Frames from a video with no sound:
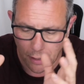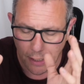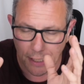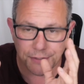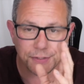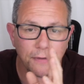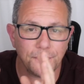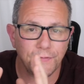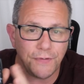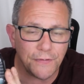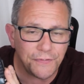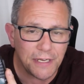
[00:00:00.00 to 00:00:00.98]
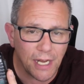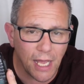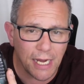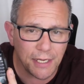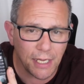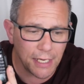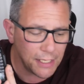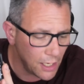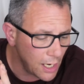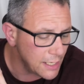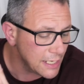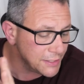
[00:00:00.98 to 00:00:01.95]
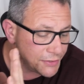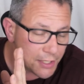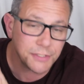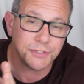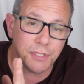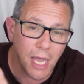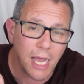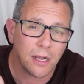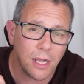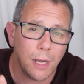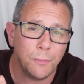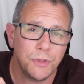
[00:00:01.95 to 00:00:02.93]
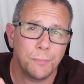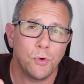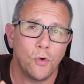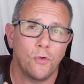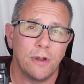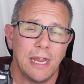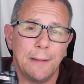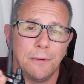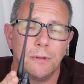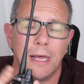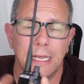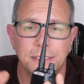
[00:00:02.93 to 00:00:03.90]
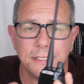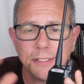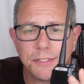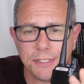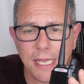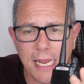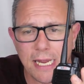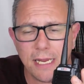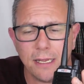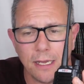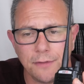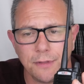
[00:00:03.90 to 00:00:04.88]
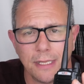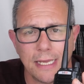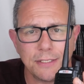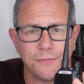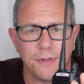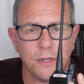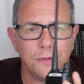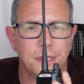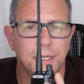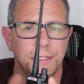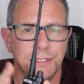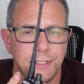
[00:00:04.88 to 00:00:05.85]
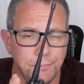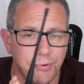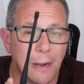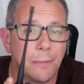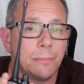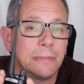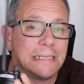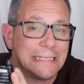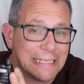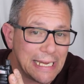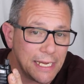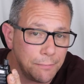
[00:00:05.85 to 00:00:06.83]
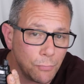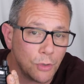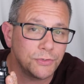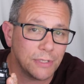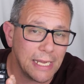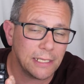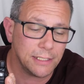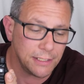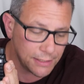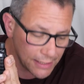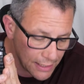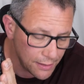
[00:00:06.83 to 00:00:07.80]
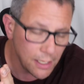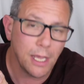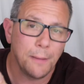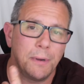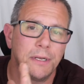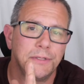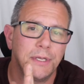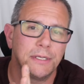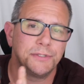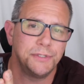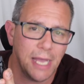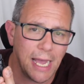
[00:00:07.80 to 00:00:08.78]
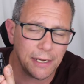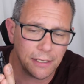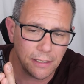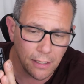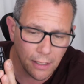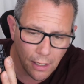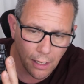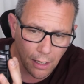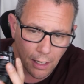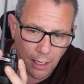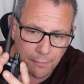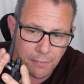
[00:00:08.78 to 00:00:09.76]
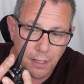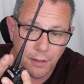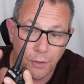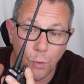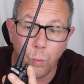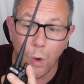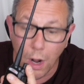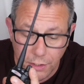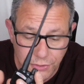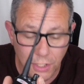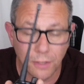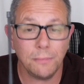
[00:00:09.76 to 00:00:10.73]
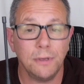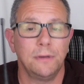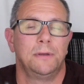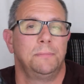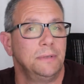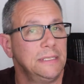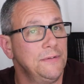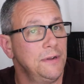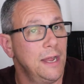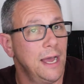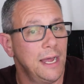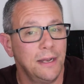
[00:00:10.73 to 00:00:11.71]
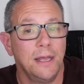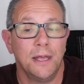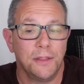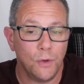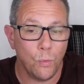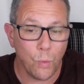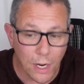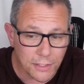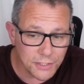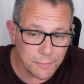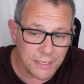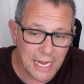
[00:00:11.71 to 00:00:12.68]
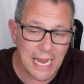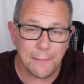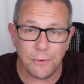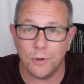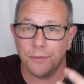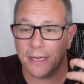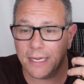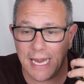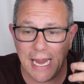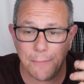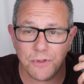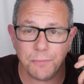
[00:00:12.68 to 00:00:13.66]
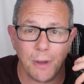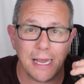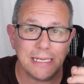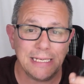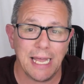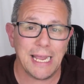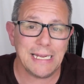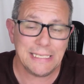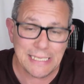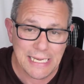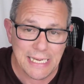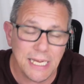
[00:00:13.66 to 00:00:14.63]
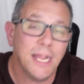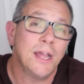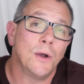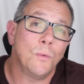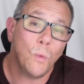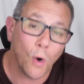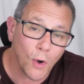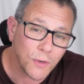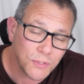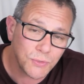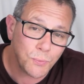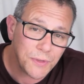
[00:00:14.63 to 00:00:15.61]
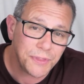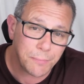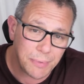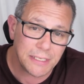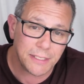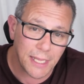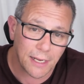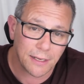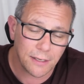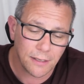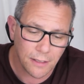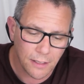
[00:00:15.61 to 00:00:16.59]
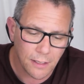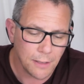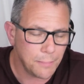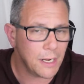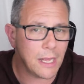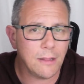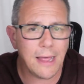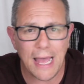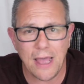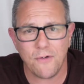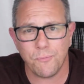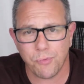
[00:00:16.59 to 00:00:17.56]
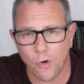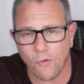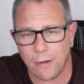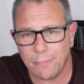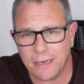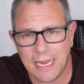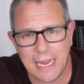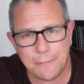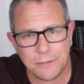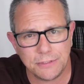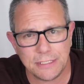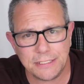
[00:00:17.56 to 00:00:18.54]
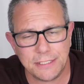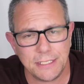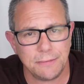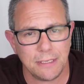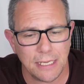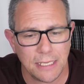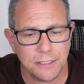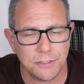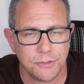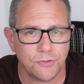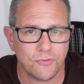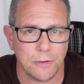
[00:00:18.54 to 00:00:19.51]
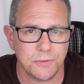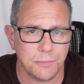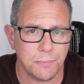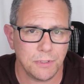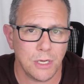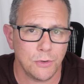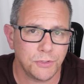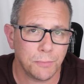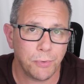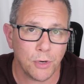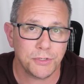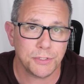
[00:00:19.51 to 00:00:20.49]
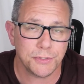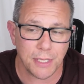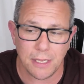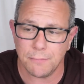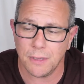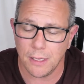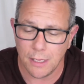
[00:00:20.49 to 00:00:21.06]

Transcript: It's $59.99. It does not come with a program cable. I did say in the last video that it probably did, most likely did, but it does not. Um, the Wouxun, believe it or not, the Wouxun cable that came with my 9D works with the BTECH but I'll have programming cables listed in the description below to purchase them.